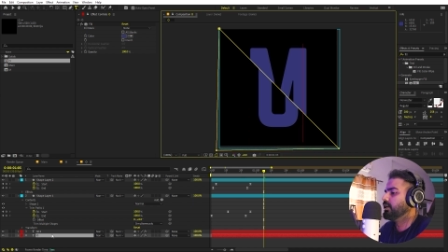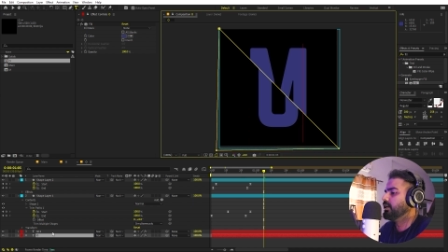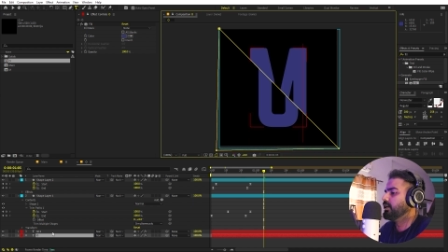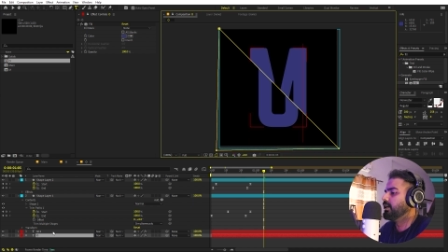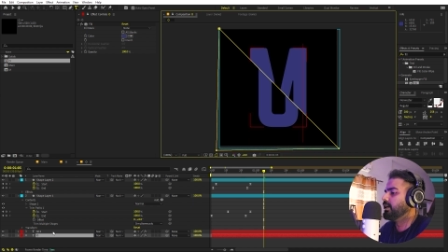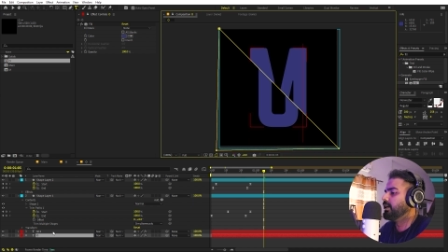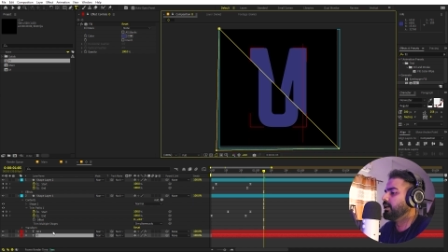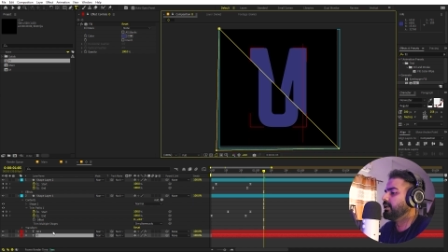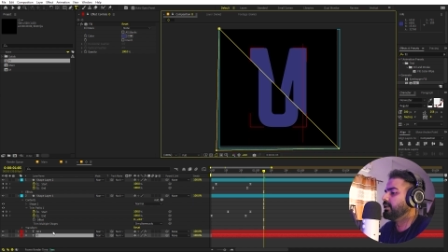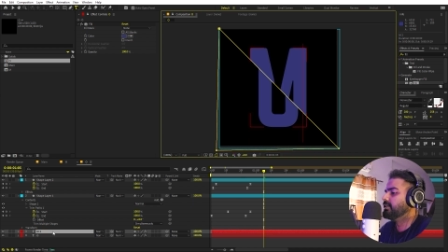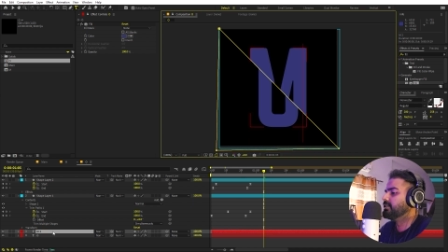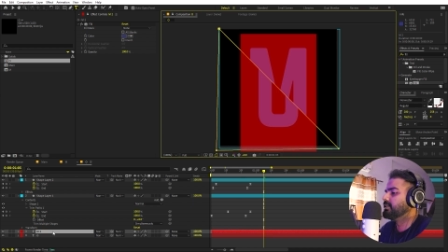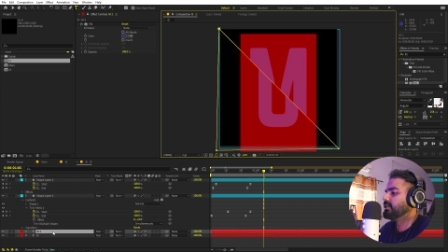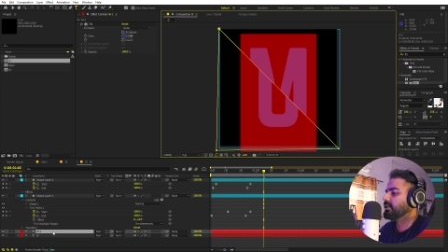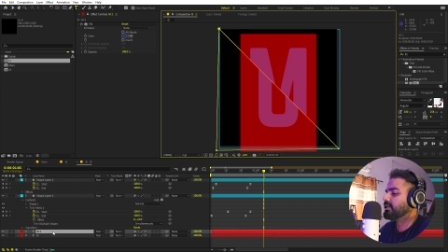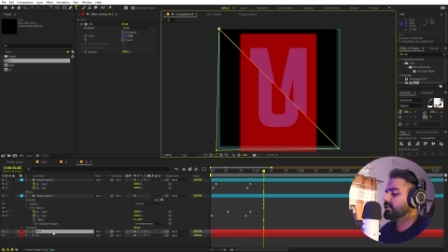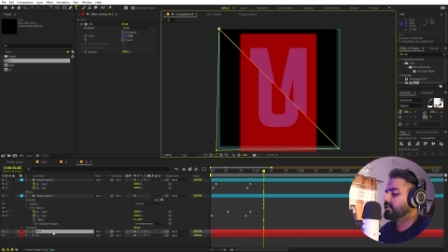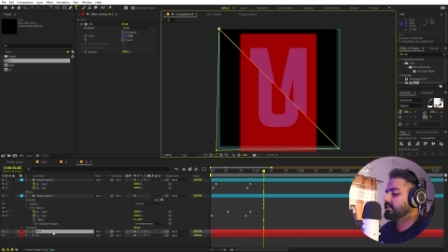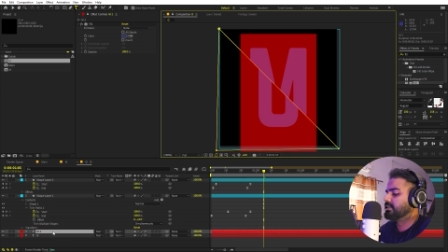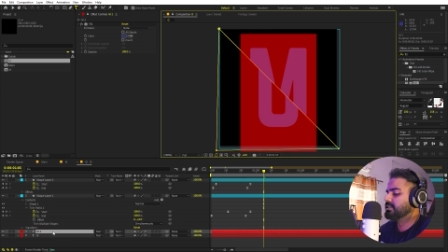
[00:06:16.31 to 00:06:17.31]
And let's
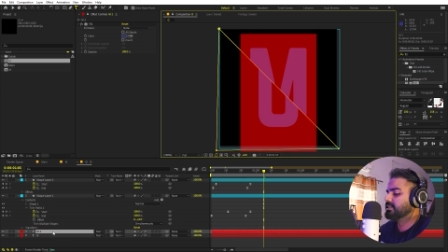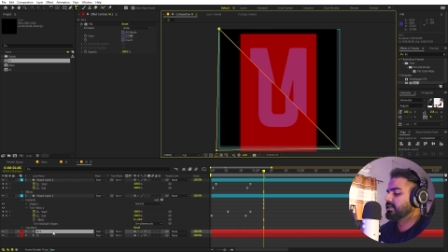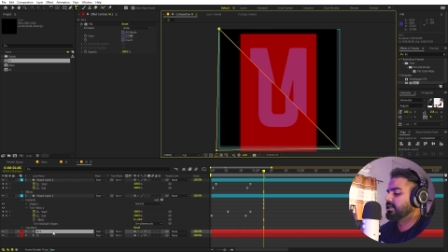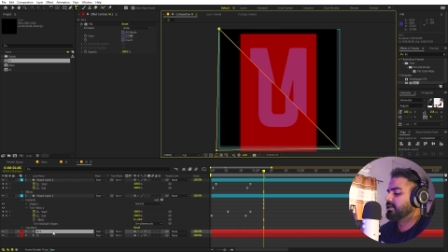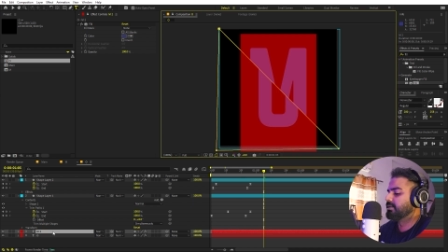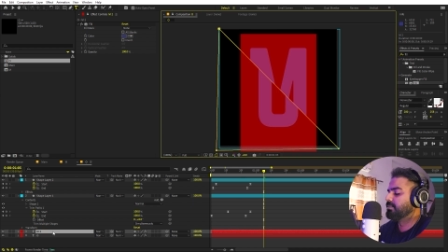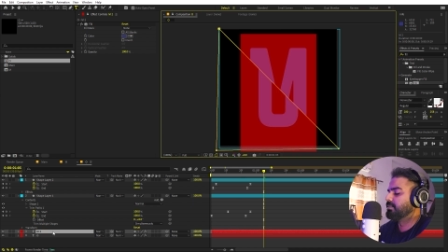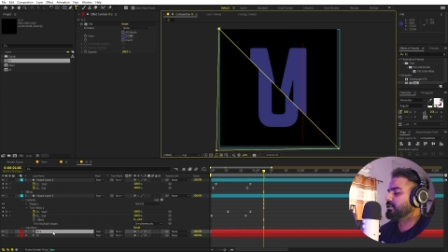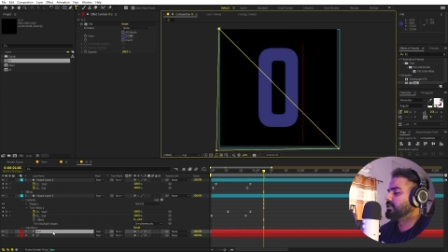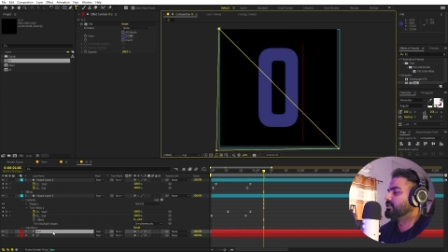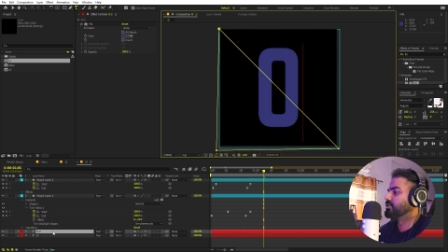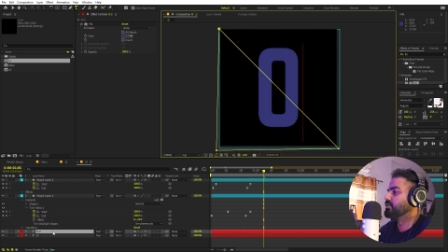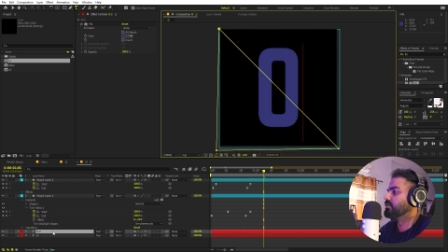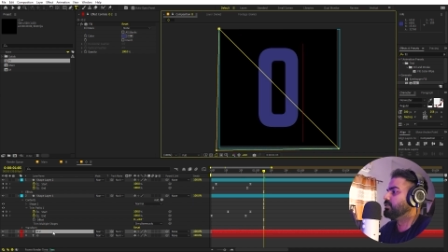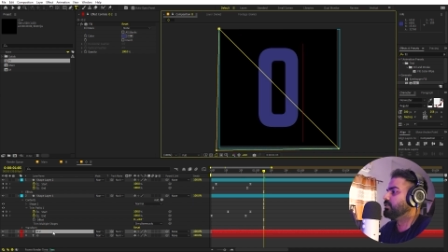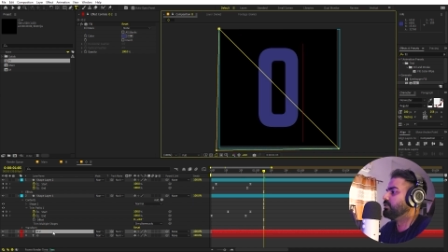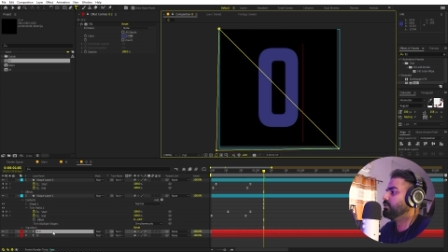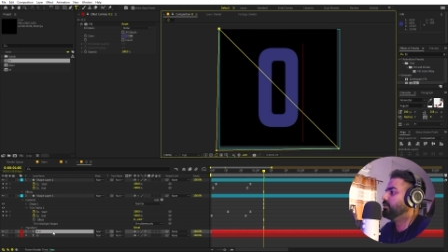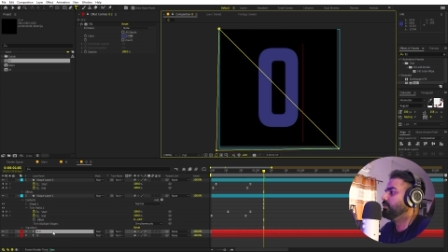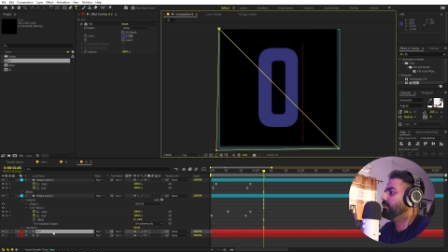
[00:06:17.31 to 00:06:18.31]
select this and press
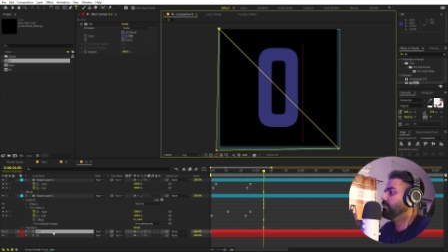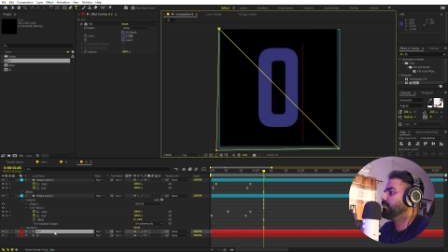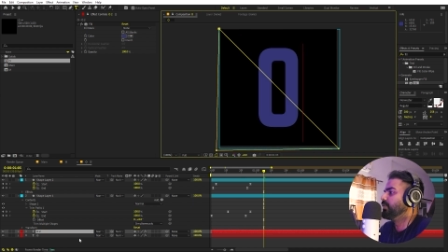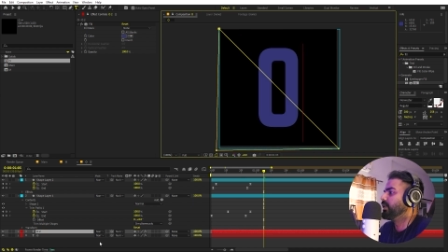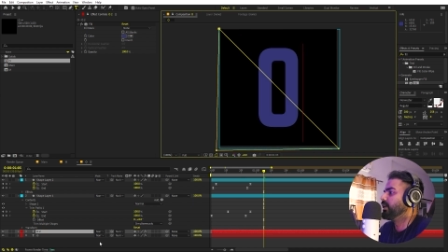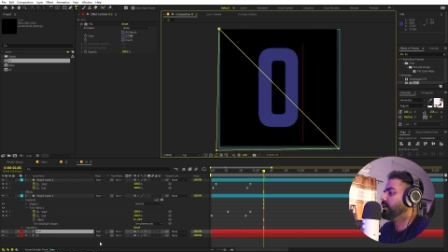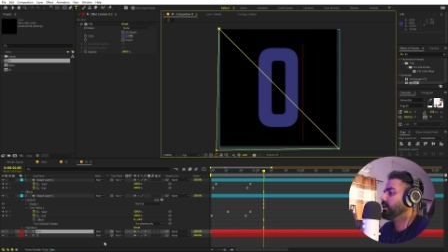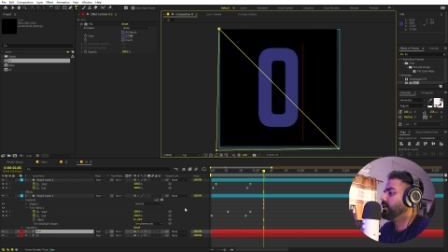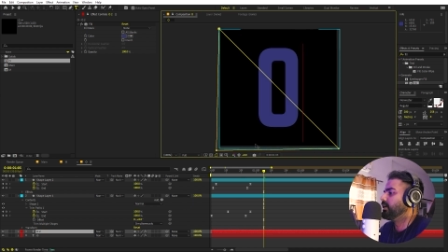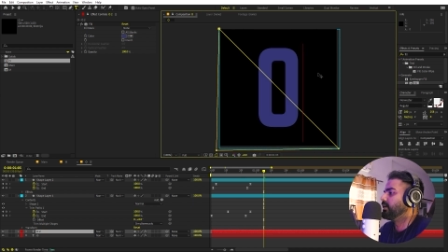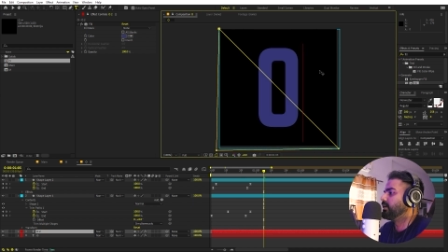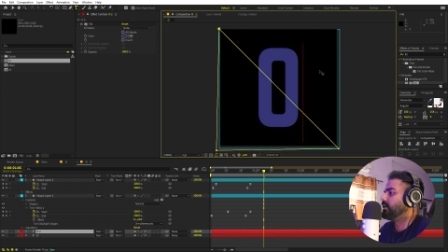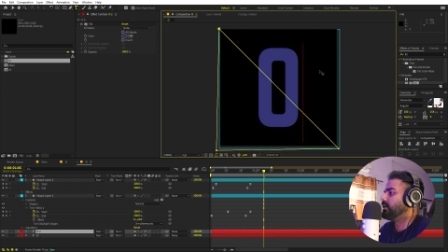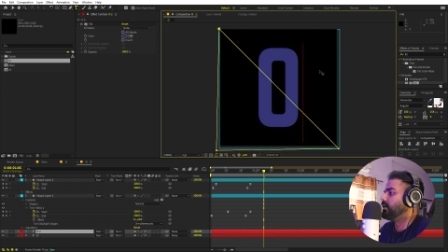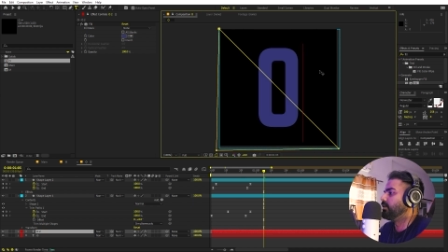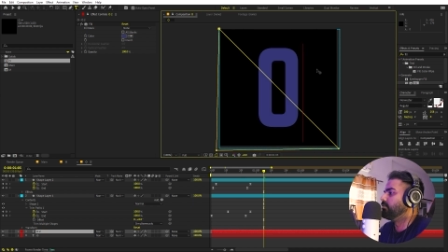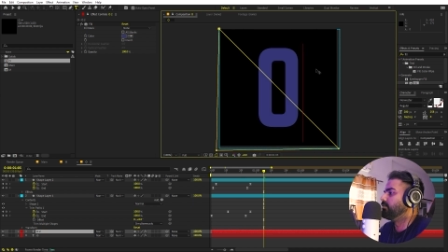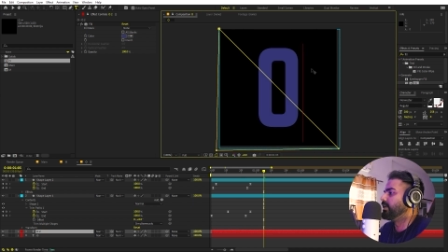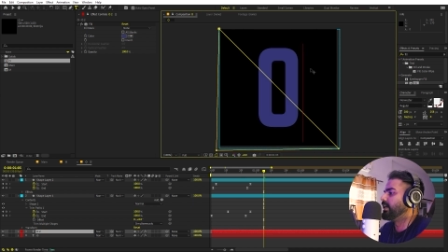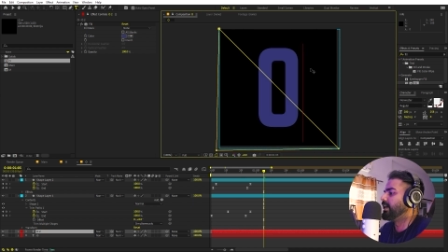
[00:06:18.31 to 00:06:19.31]
O
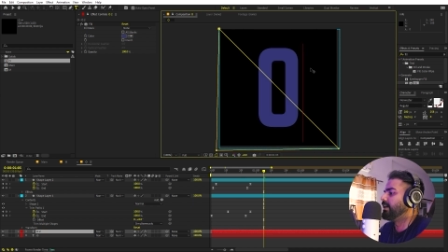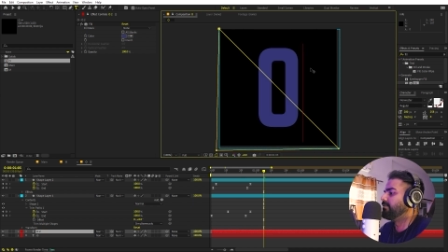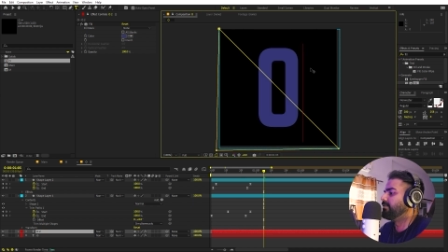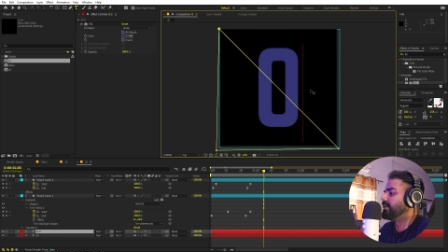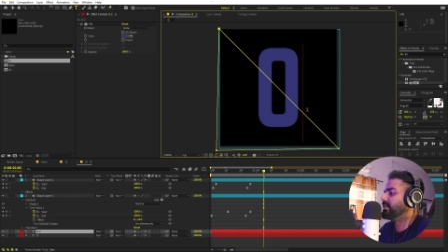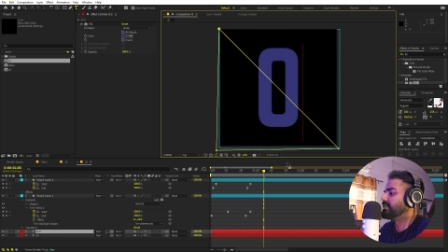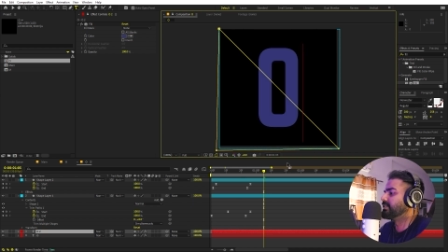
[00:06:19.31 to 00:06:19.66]
now we have our